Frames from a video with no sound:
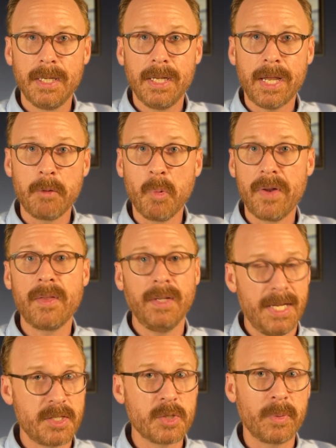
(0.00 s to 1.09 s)
And what are the
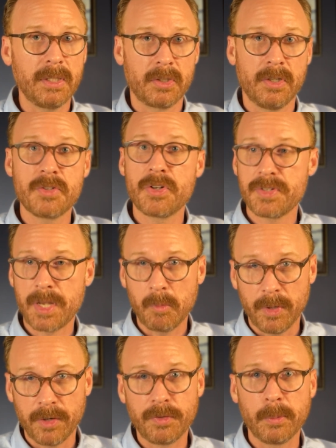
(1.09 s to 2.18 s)
lessons we learned? So there's that
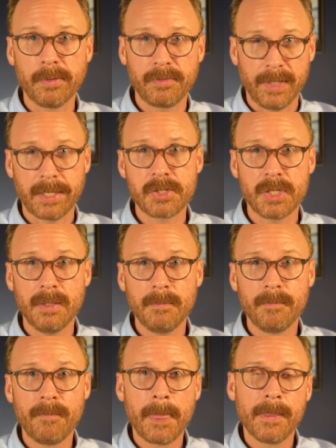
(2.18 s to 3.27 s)
wonderful reflection.
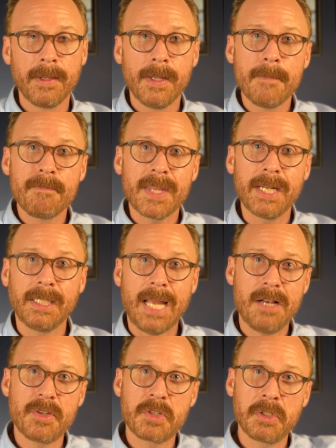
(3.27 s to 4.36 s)
It
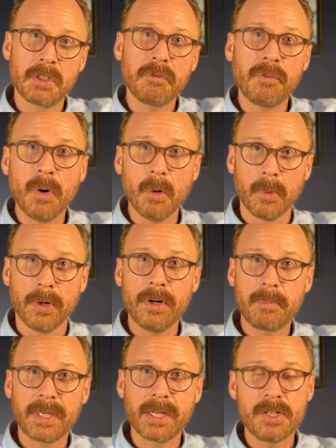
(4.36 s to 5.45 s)
allows us to look forward
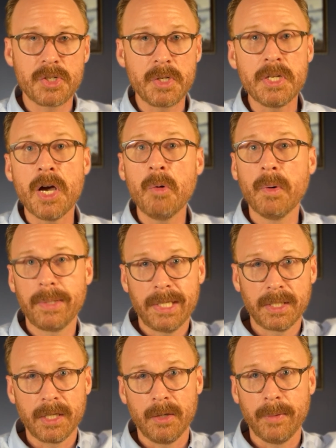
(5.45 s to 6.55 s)
because you know where you're
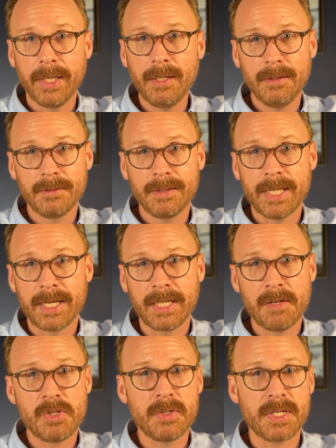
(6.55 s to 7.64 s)
going. And that
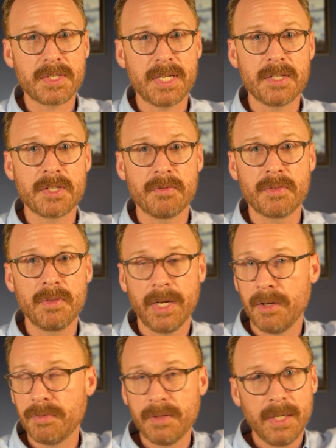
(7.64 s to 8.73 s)
gives you this sense
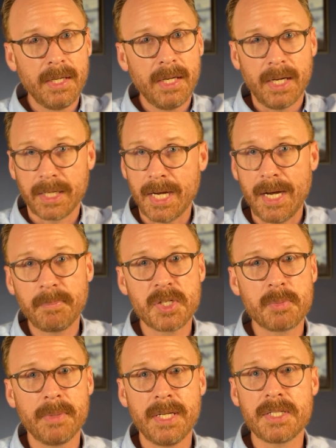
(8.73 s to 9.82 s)
of
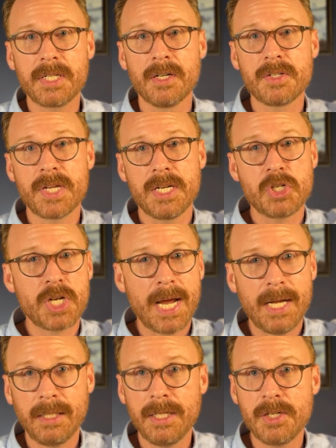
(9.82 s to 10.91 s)
accomplishment. Here's a
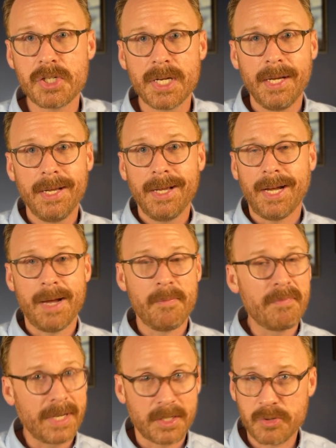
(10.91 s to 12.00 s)
challenge. I'm
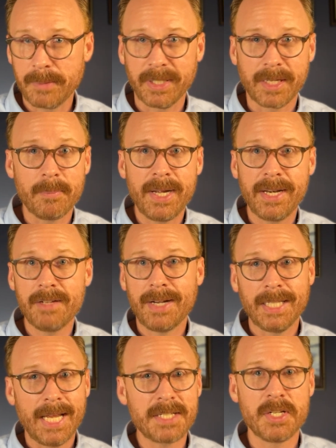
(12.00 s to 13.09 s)
extremely competitive. I
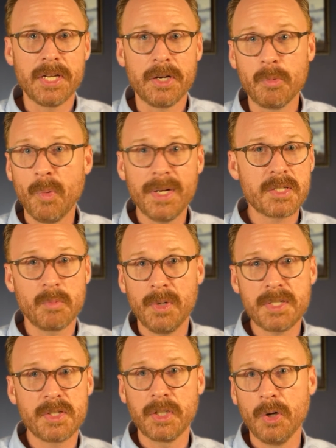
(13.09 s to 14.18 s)
like to know what's
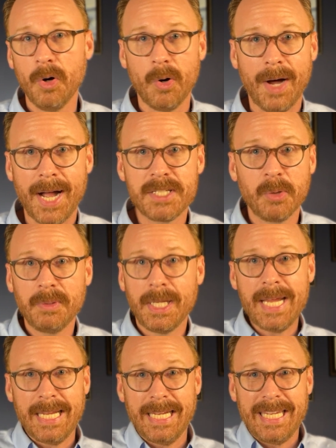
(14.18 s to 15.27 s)
the goal. I don't
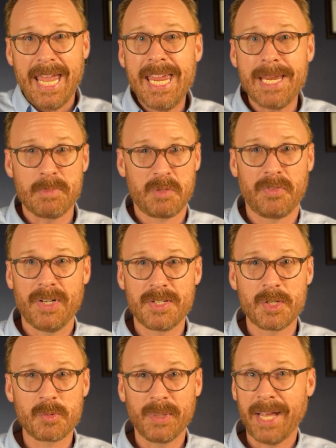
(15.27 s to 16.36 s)
like games, for
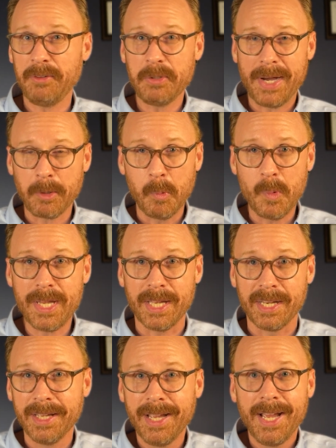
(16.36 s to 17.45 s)
instance, when I don't know how to win.
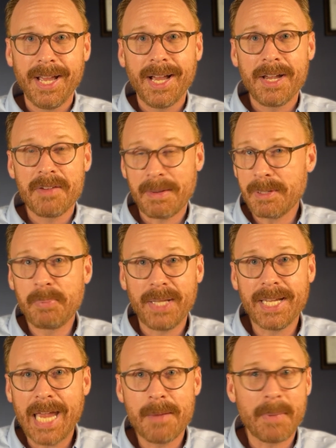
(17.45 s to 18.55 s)
If I'm going to play a
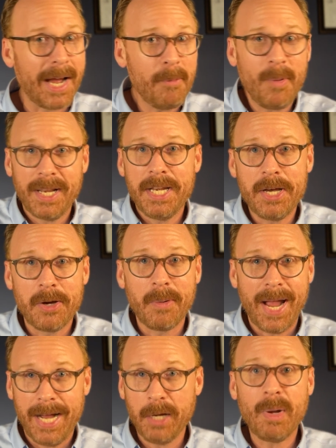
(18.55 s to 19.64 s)
game, I want to know,
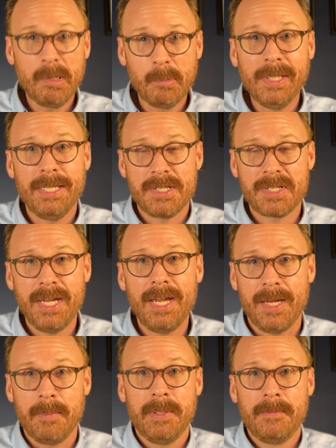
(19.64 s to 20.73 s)
how do I win this game?